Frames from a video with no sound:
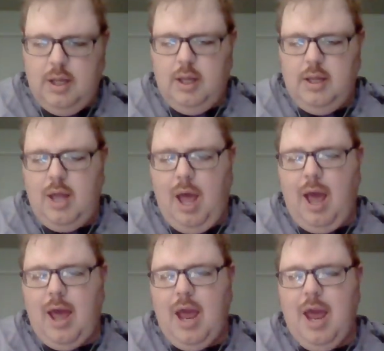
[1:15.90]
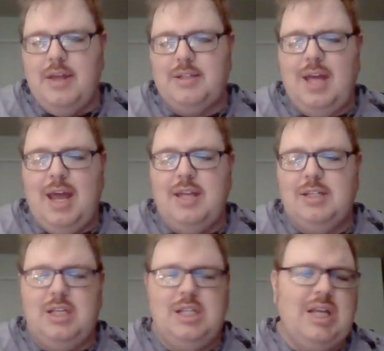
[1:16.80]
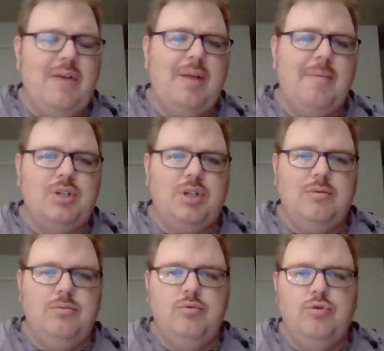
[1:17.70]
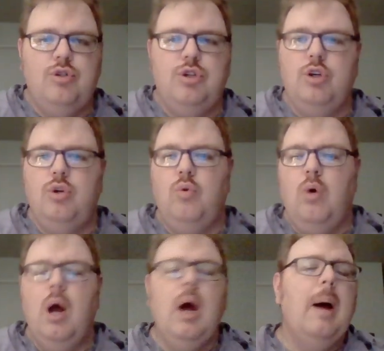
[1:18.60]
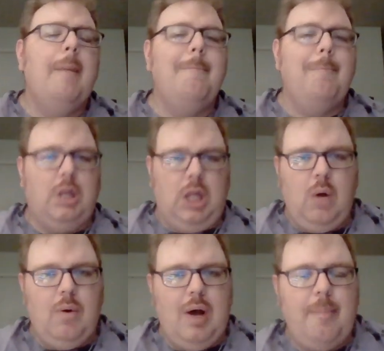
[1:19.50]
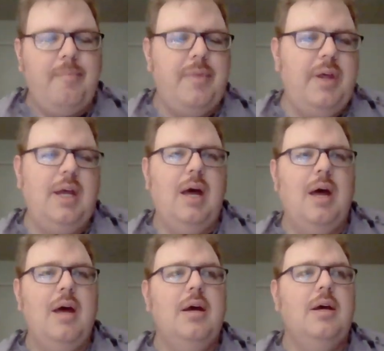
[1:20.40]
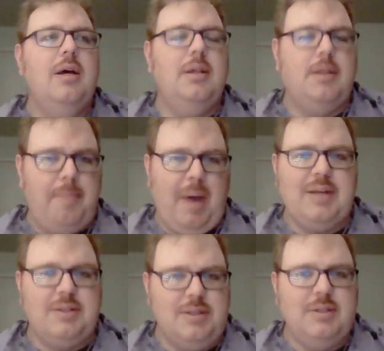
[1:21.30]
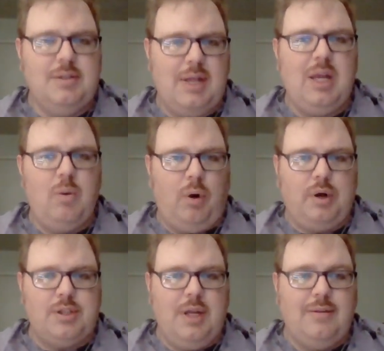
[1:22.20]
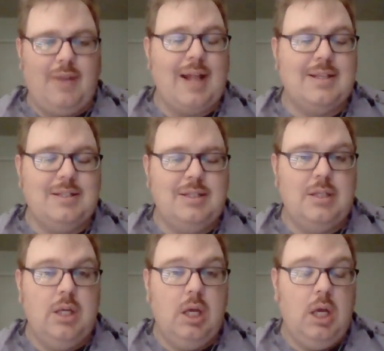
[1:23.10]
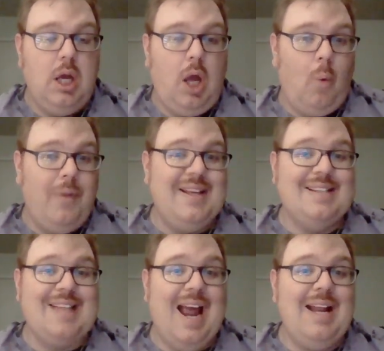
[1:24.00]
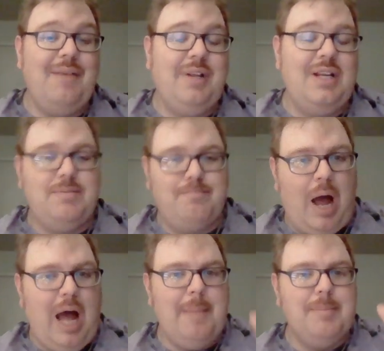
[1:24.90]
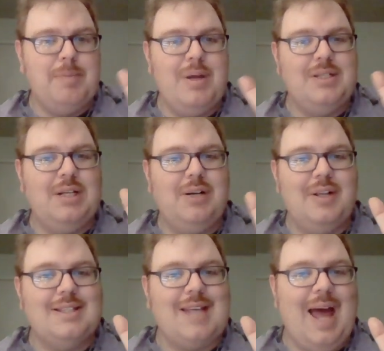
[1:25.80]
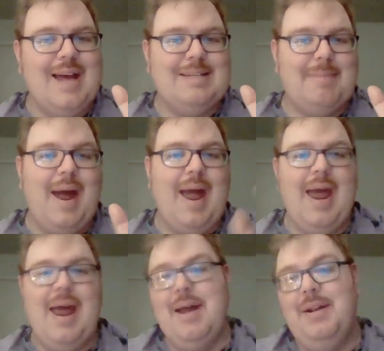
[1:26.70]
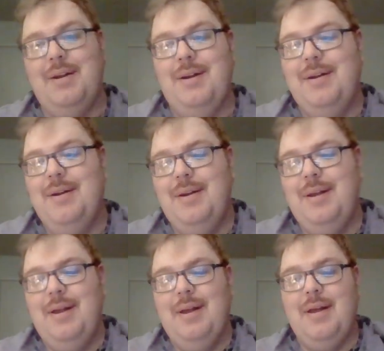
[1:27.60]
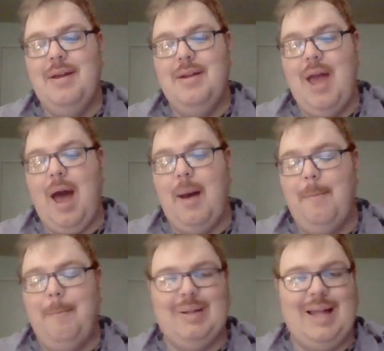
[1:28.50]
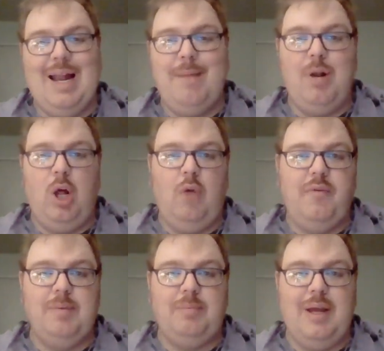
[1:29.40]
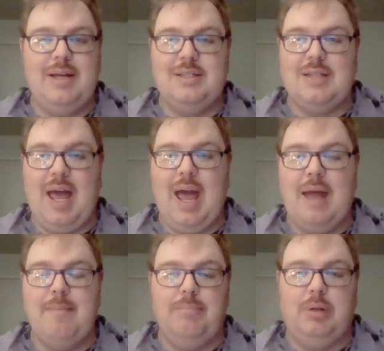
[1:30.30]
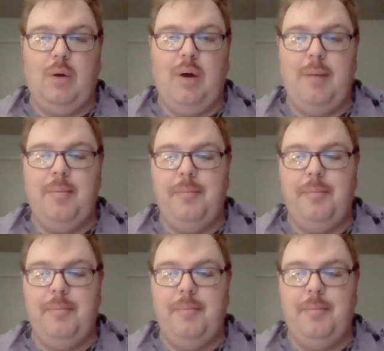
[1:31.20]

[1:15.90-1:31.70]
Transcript: Yeah, and is, is he's given a mission to blow up the the base that he works at. That's with these tiny with these bombs basically the size of my hand yeah, plant him in all over the place and blow up.